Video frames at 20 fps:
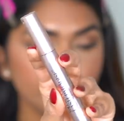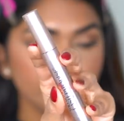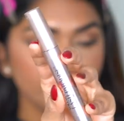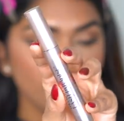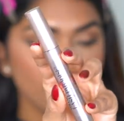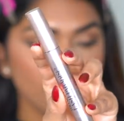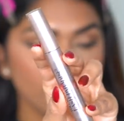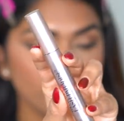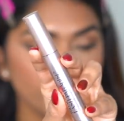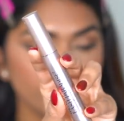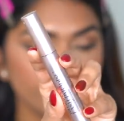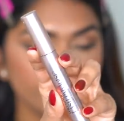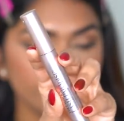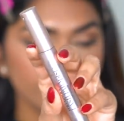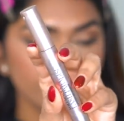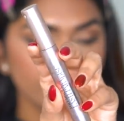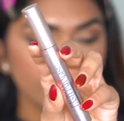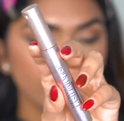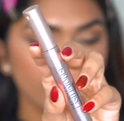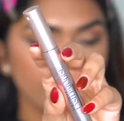for
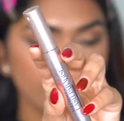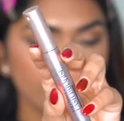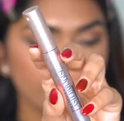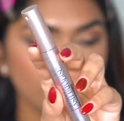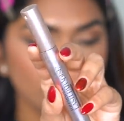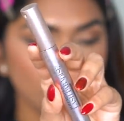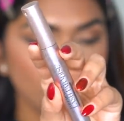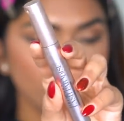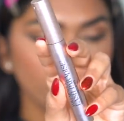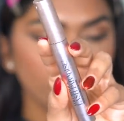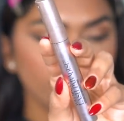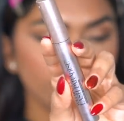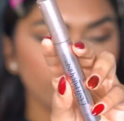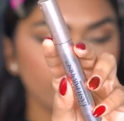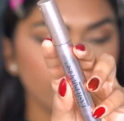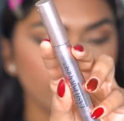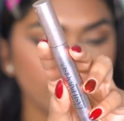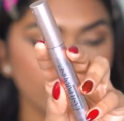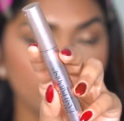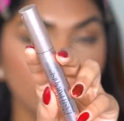mascara, I'm going in with
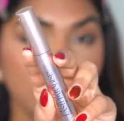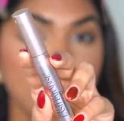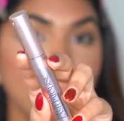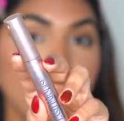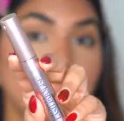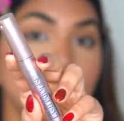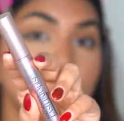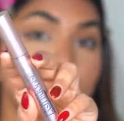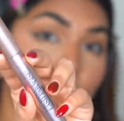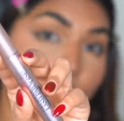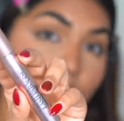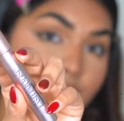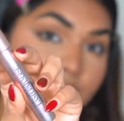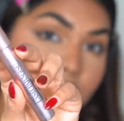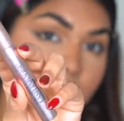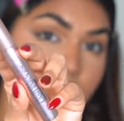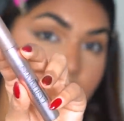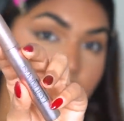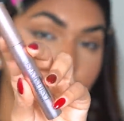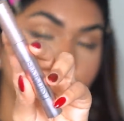the
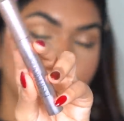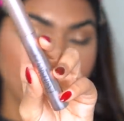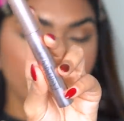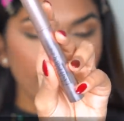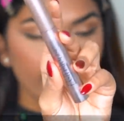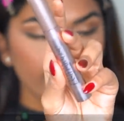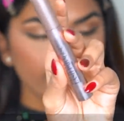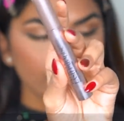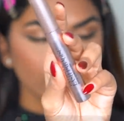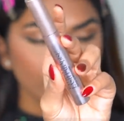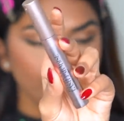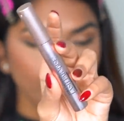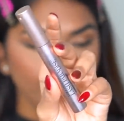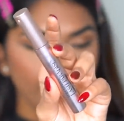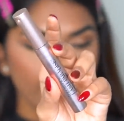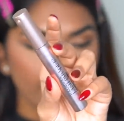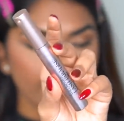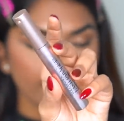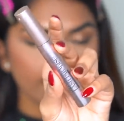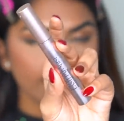L'Oreal Lash
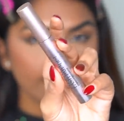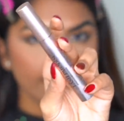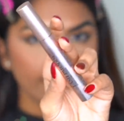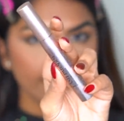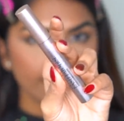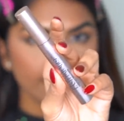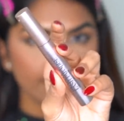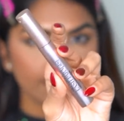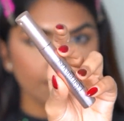Paradise